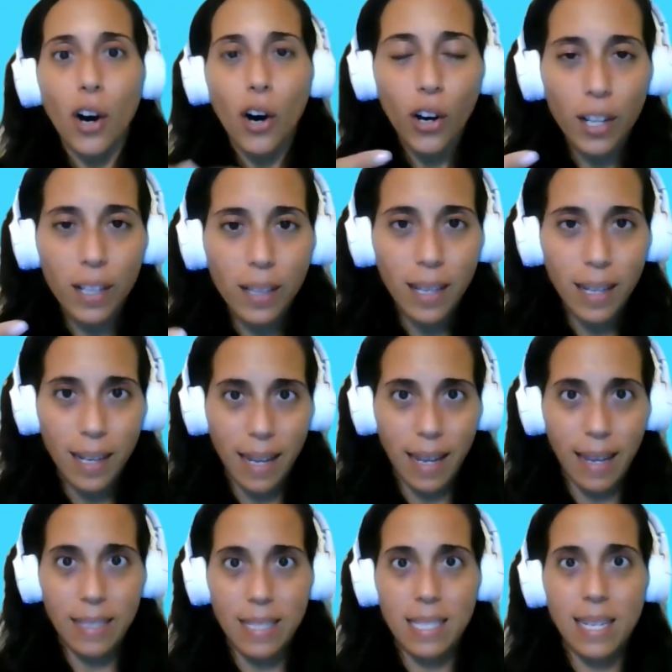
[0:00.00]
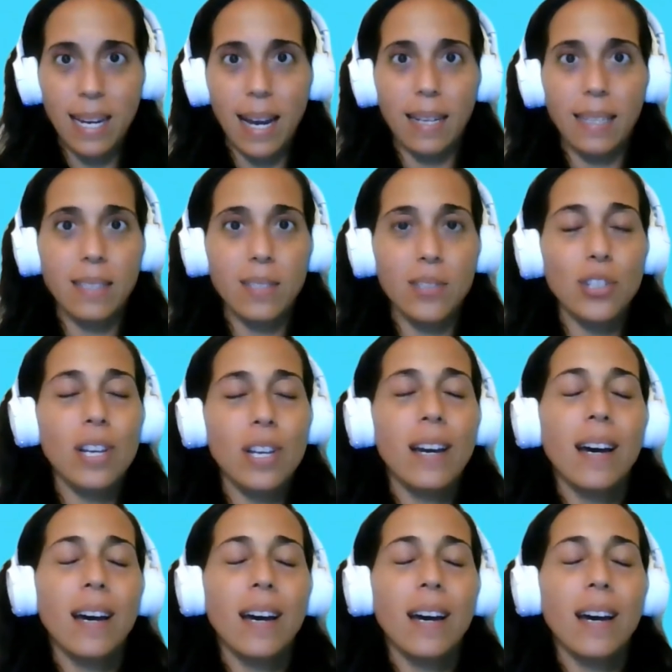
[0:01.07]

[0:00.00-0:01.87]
on the next challenge.